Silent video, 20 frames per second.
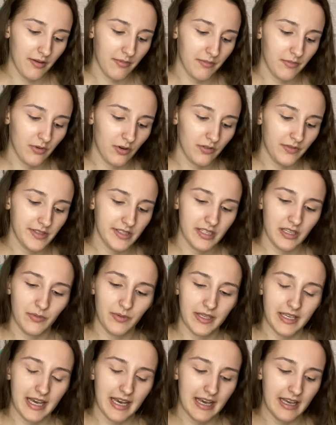Obviously we
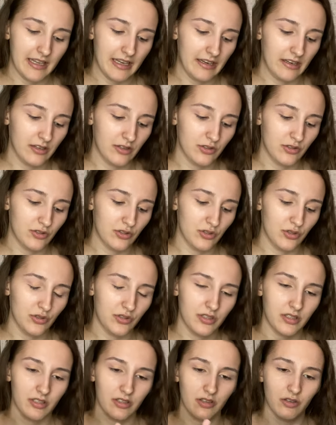can't due
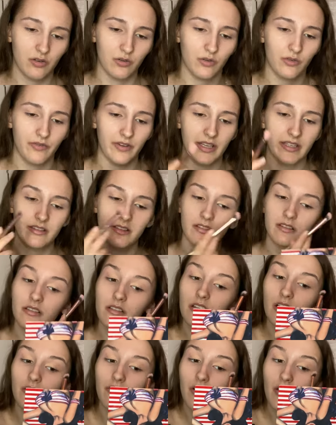to COVID and
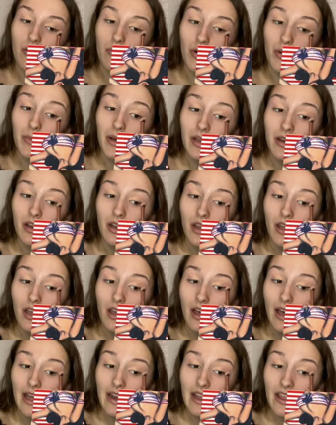stuff at the moment.
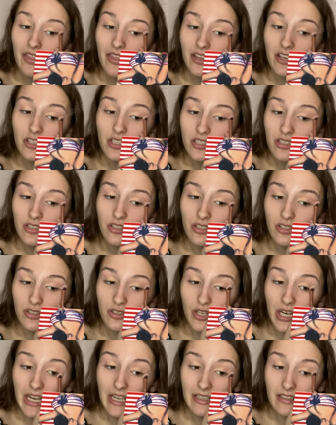And I think she's just
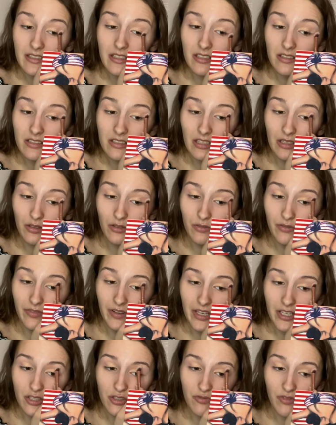trying to still
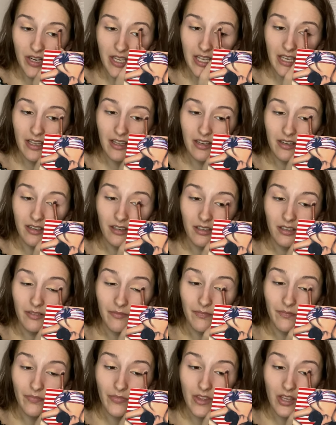finish writing
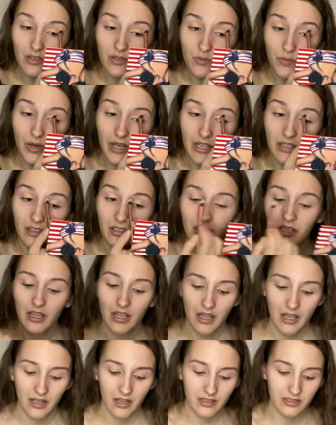as well,
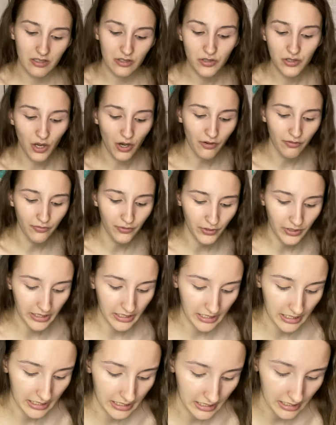because it's not
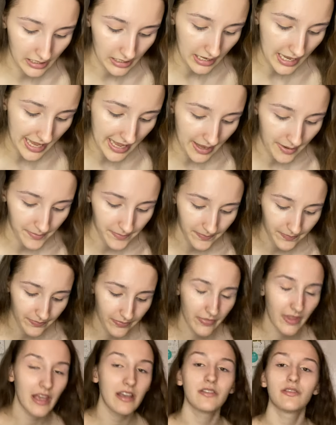fully,
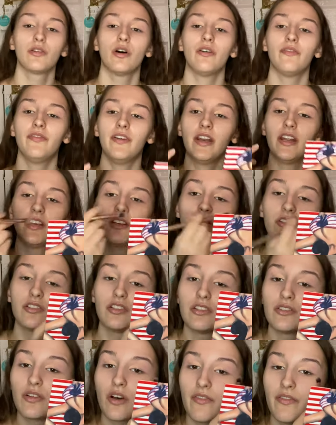it's not finished.
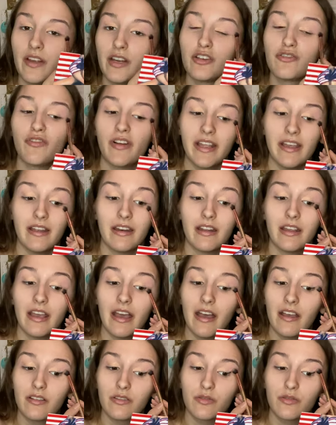She's not finished writing it yet.